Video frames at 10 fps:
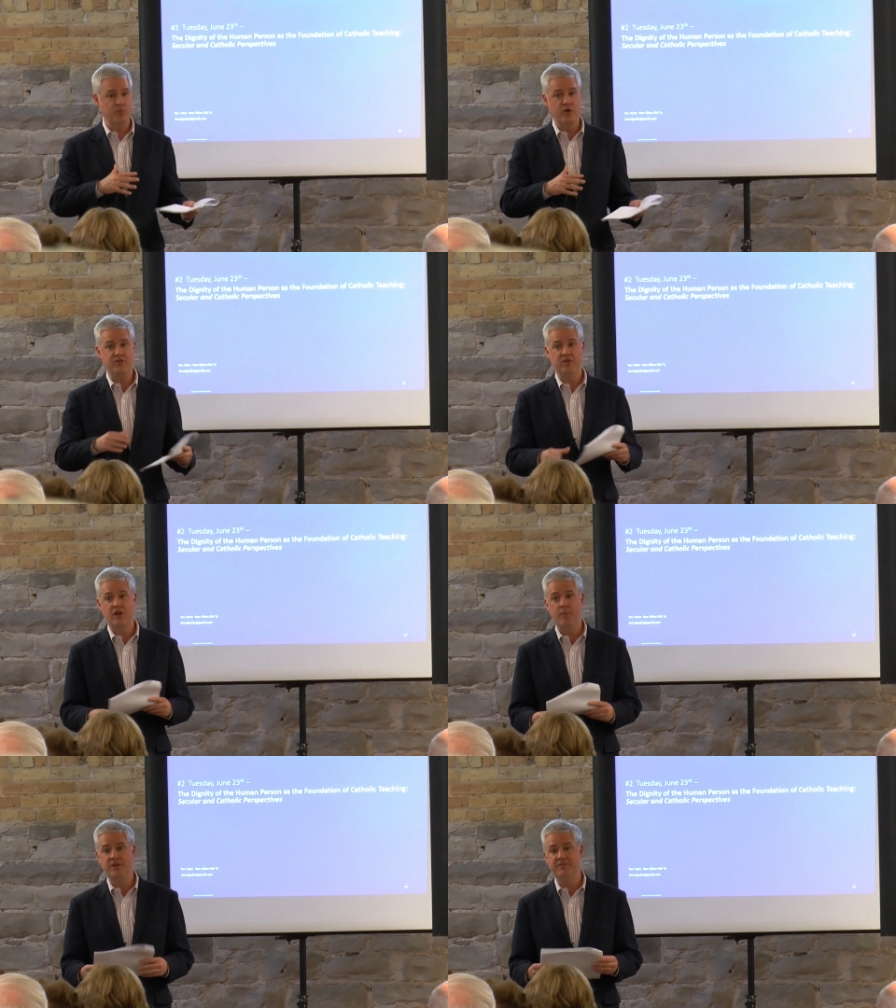from where they're
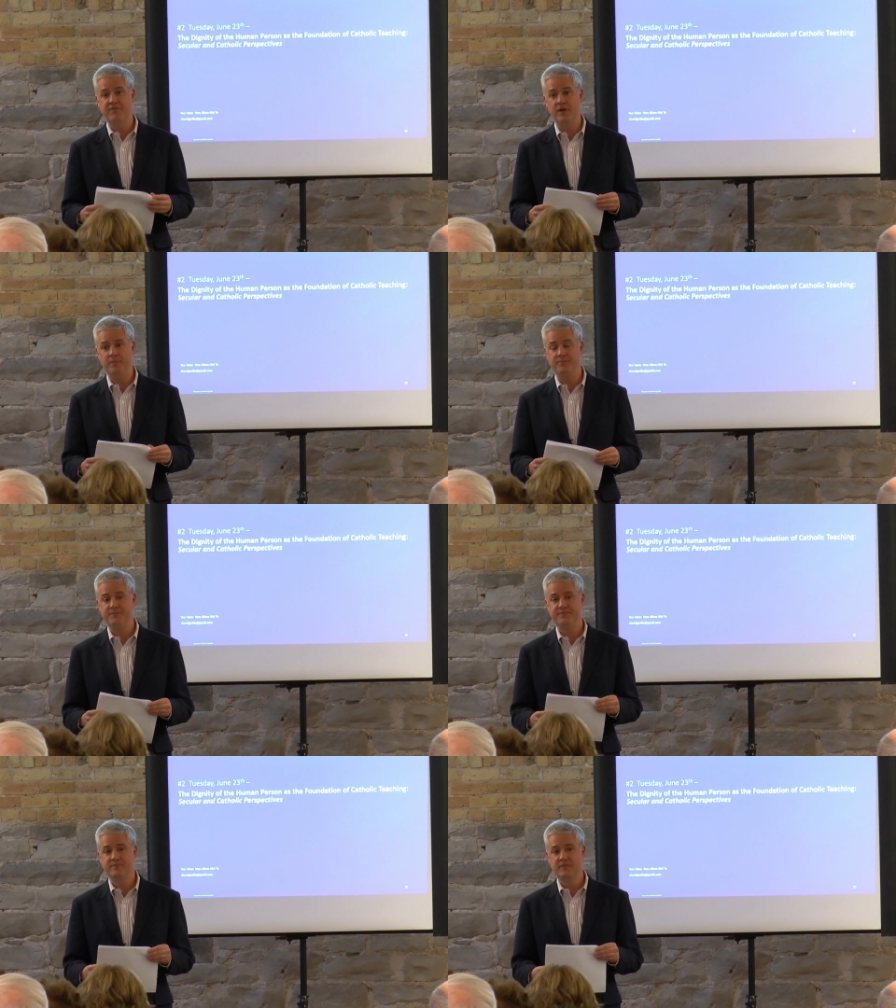coming from.
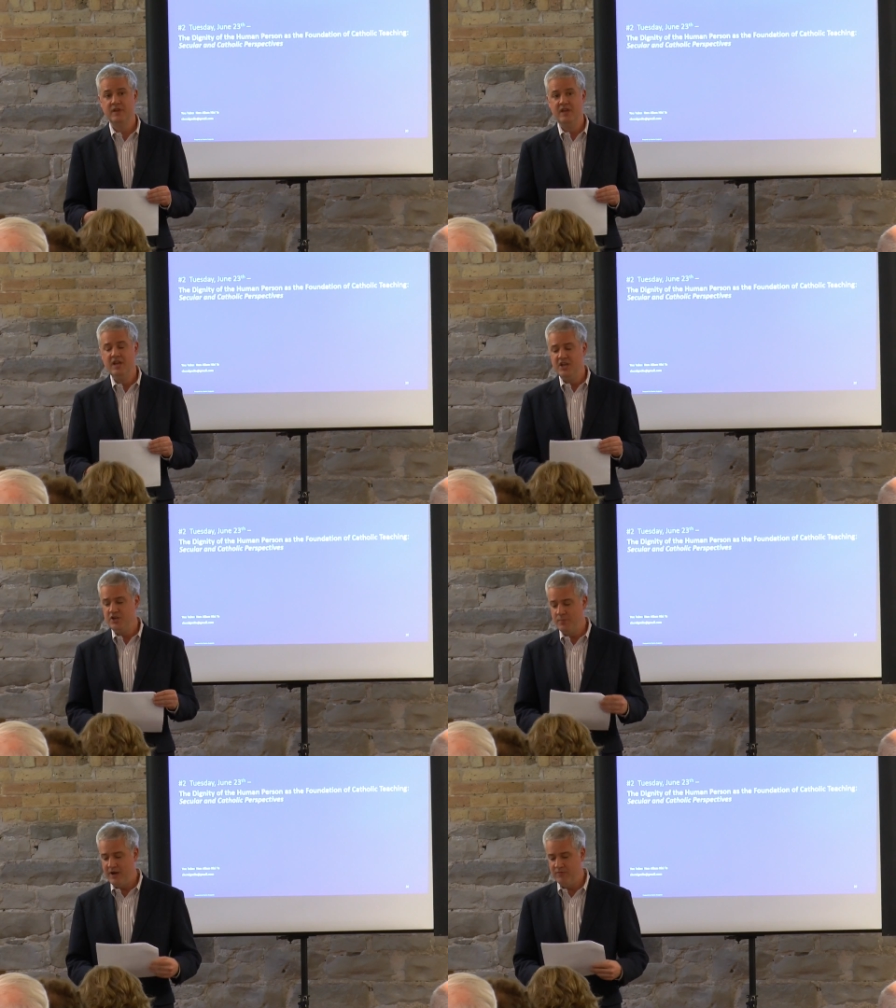
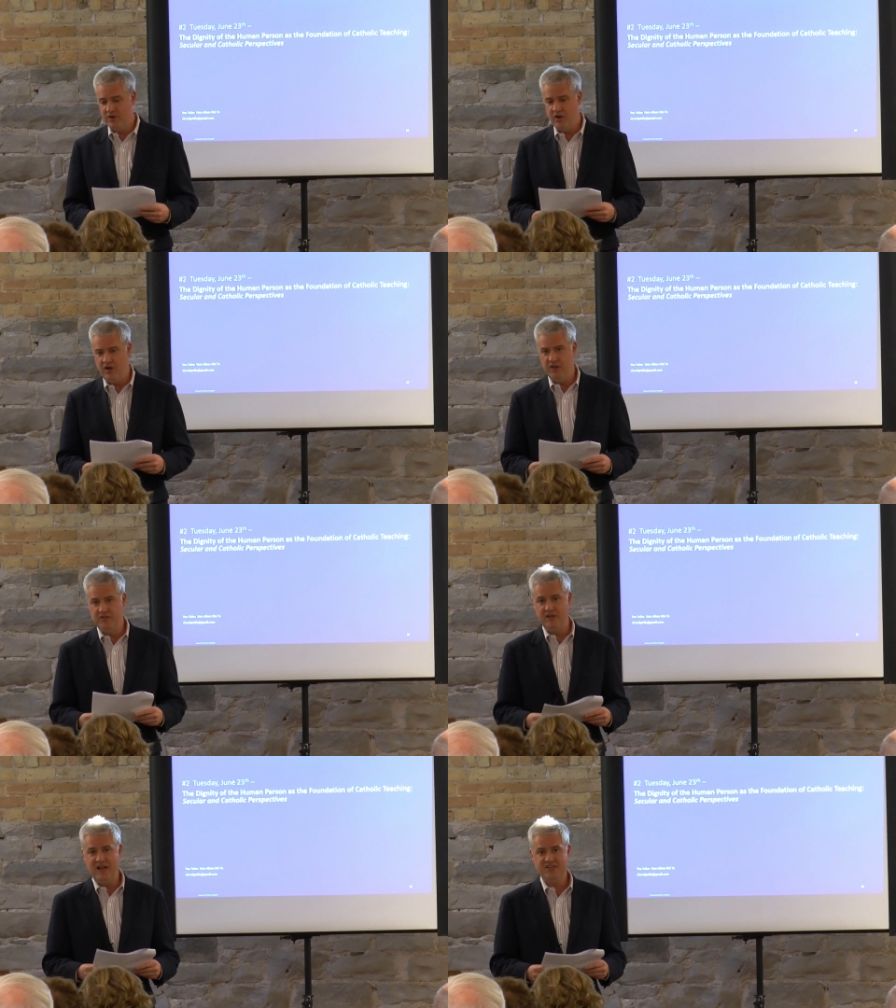You might recall in
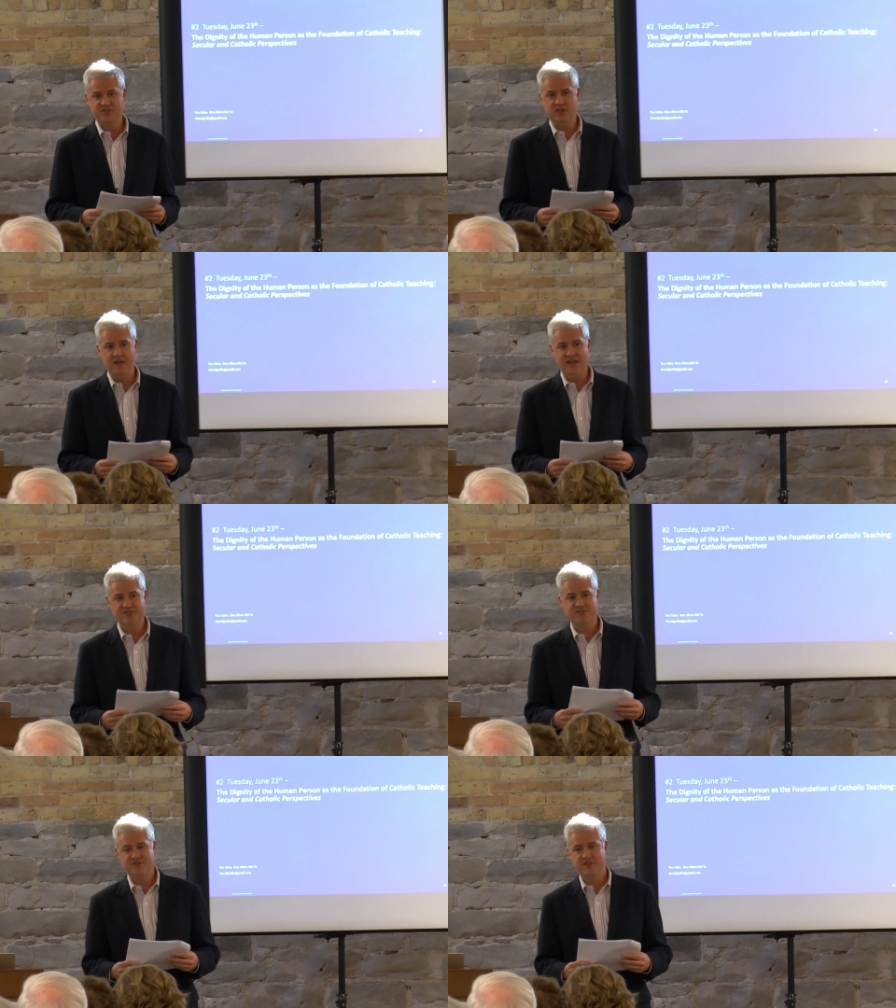the last
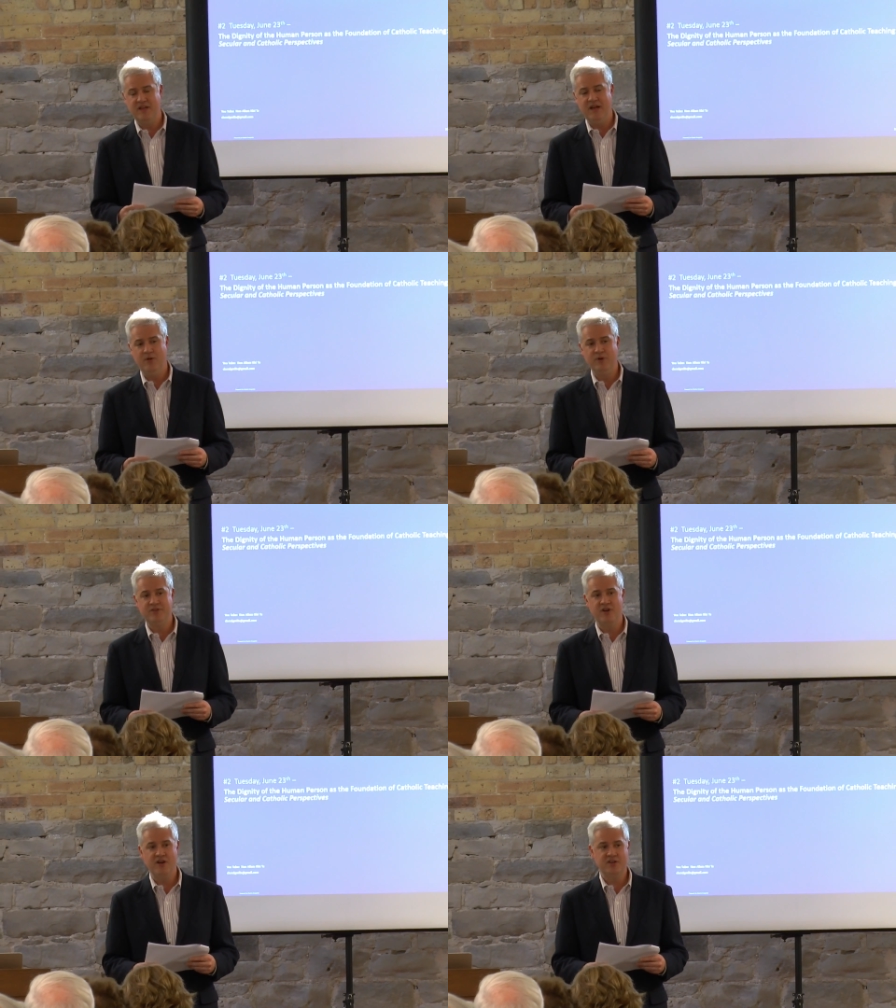class, uh, we
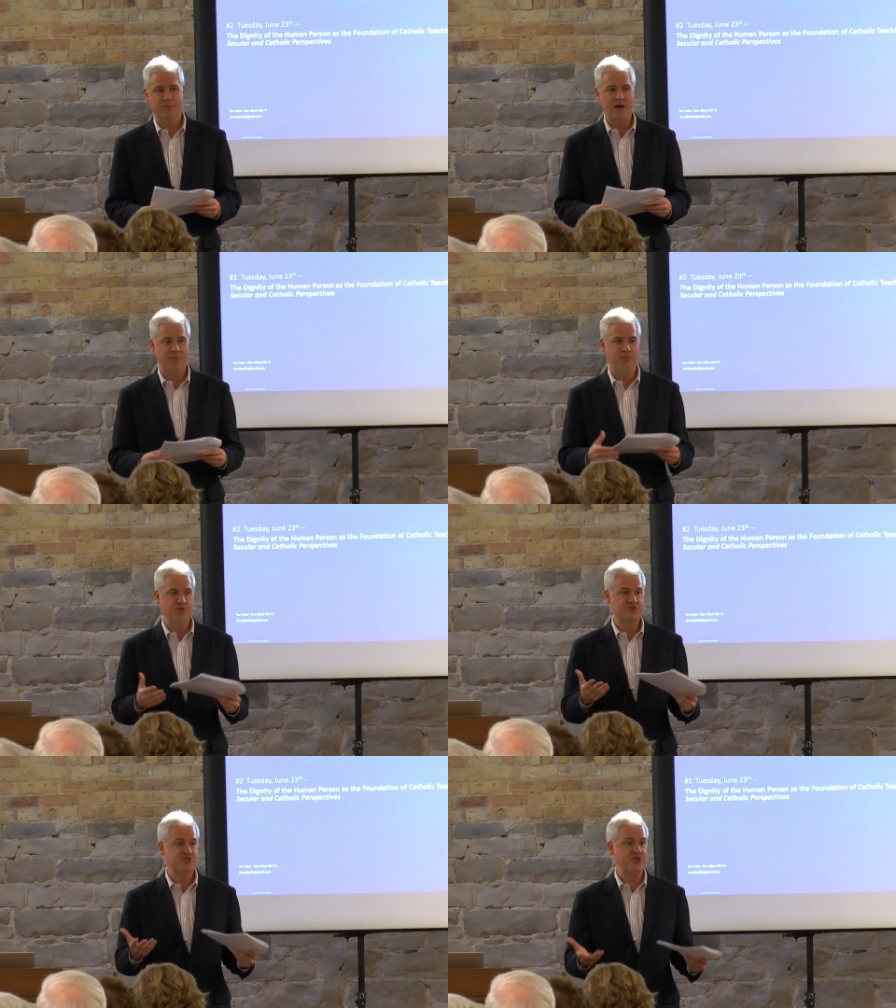talked about
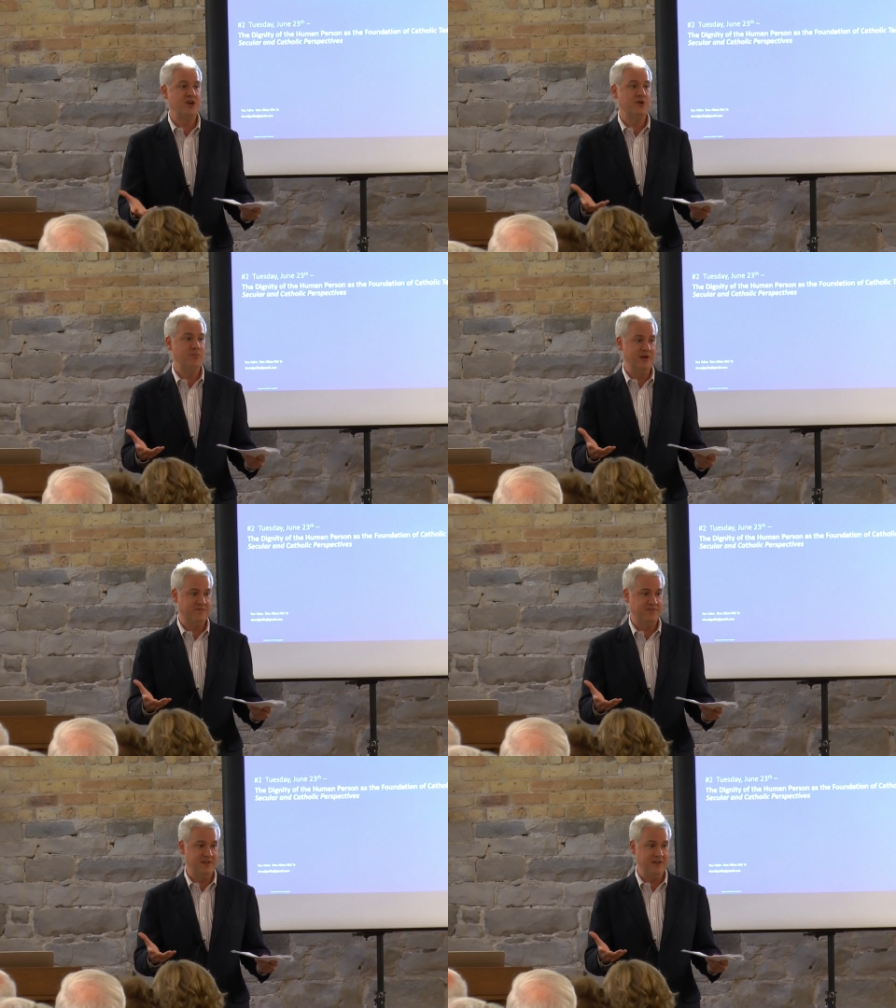Bruce Jenner
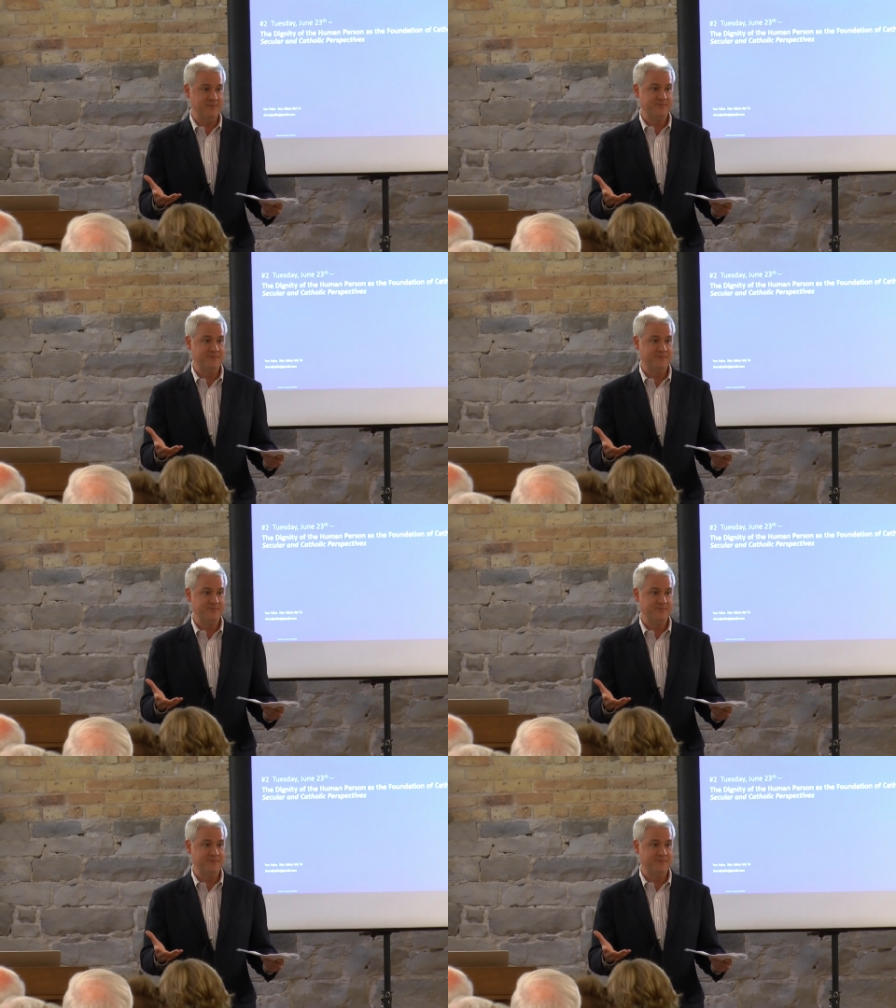briefly